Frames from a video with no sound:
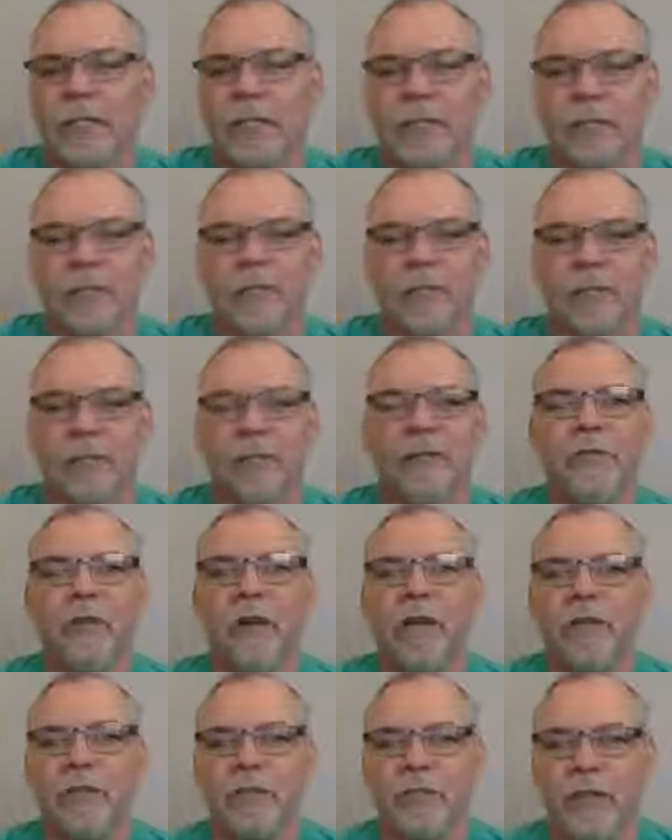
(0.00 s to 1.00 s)
Give me some
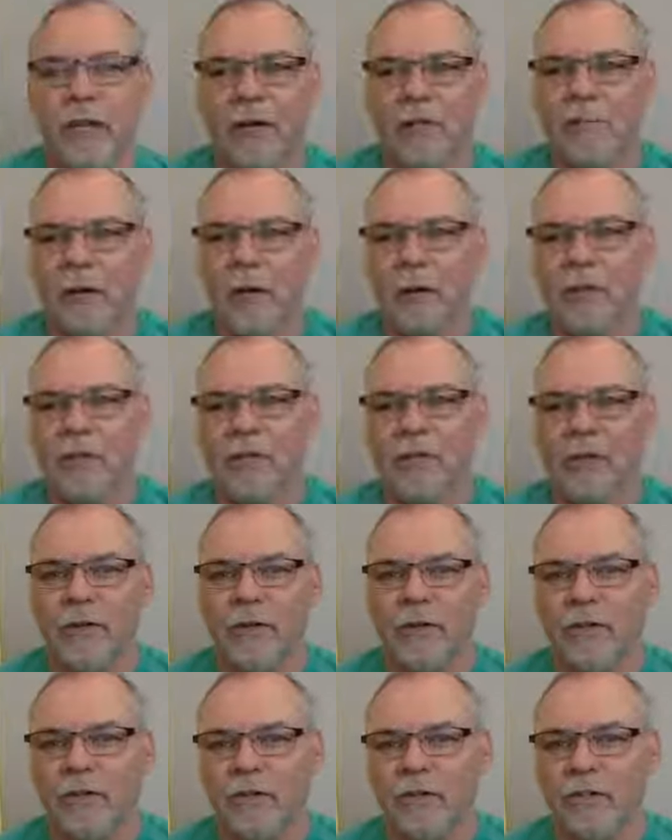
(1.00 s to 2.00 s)
advice. I'm always
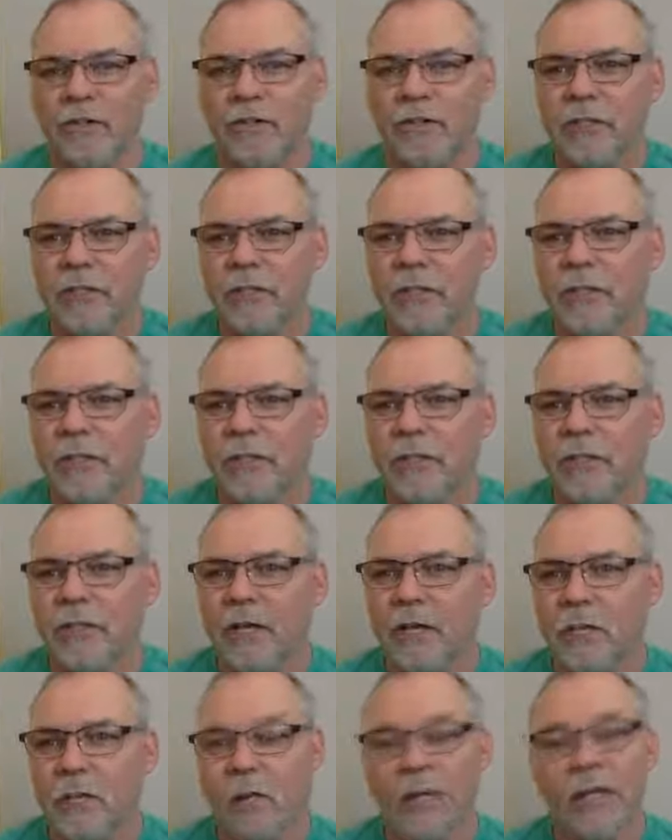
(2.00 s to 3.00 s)
here to listen.
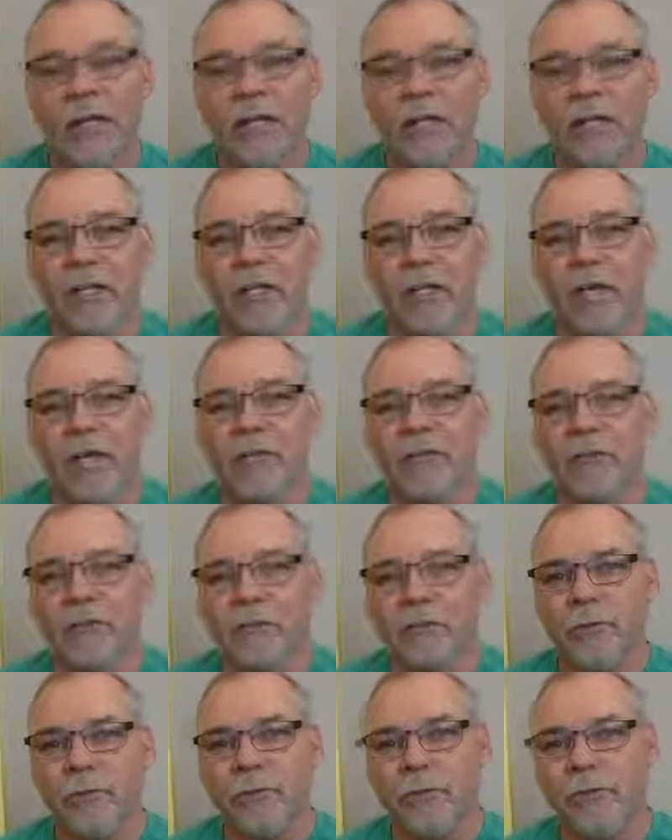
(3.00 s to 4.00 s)
I really like you guys
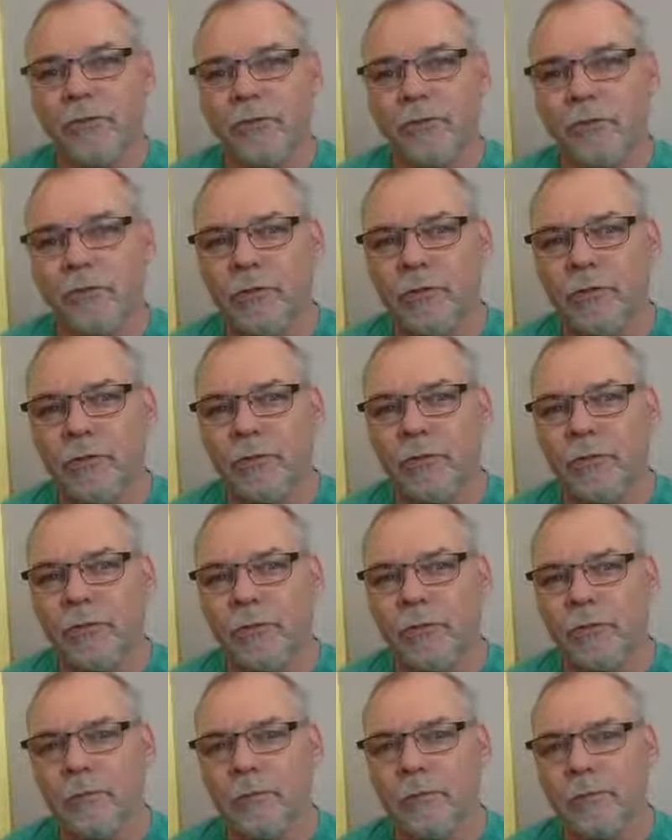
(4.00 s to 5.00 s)
to
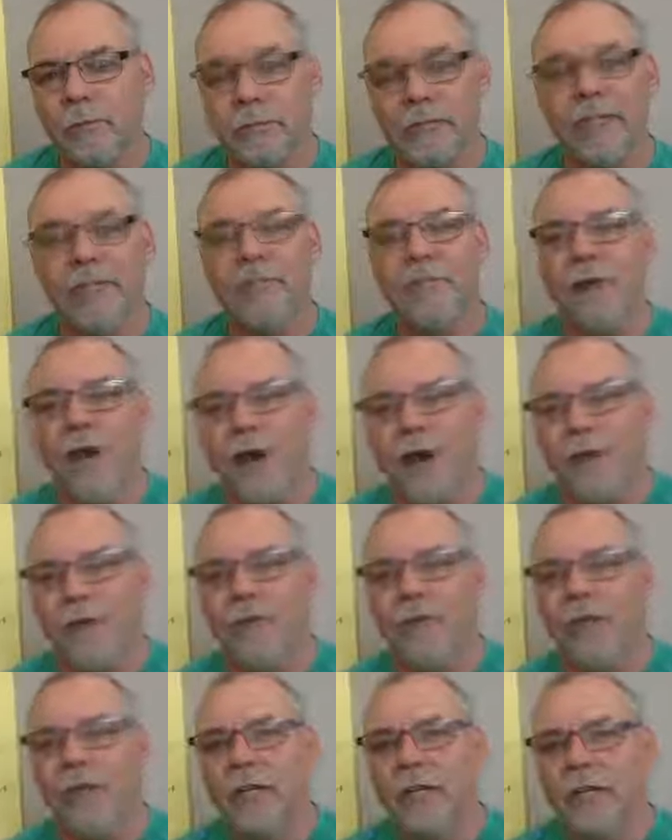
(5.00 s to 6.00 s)
be
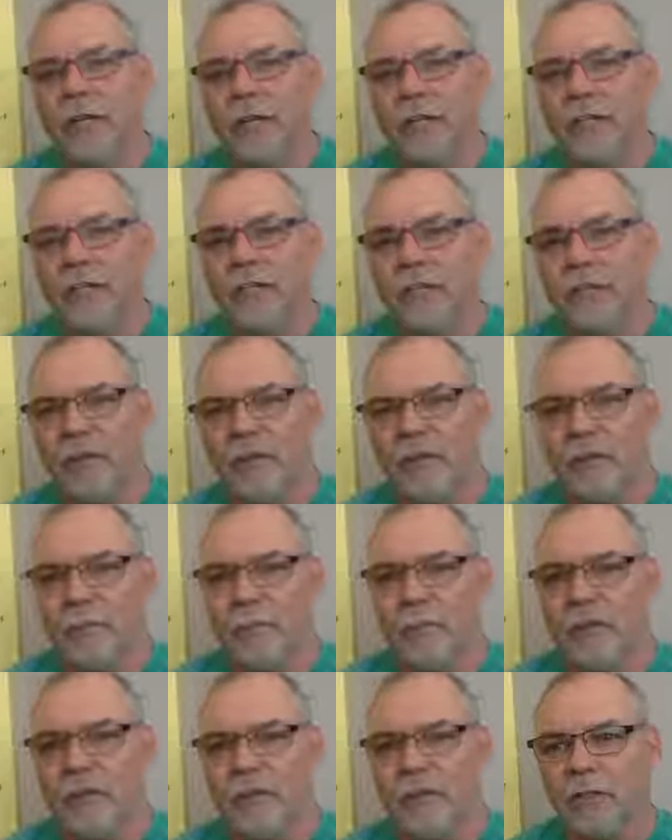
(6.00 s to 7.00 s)
involved in these
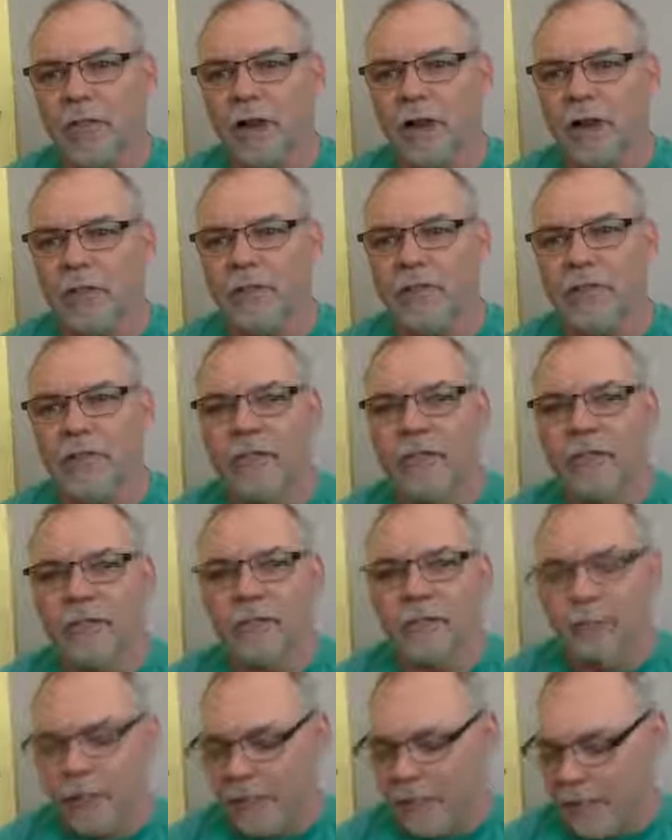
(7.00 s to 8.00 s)
Facebook Lives.
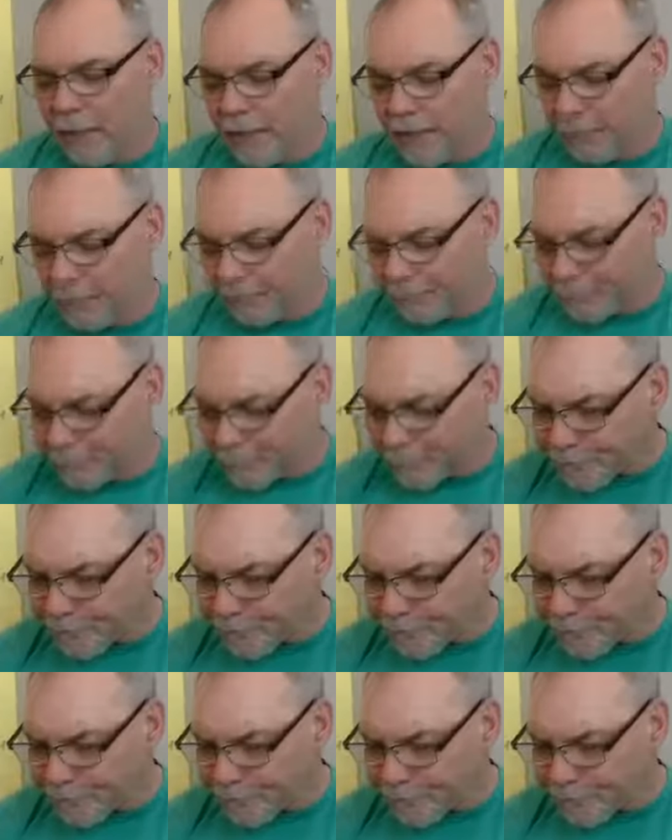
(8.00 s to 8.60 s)
And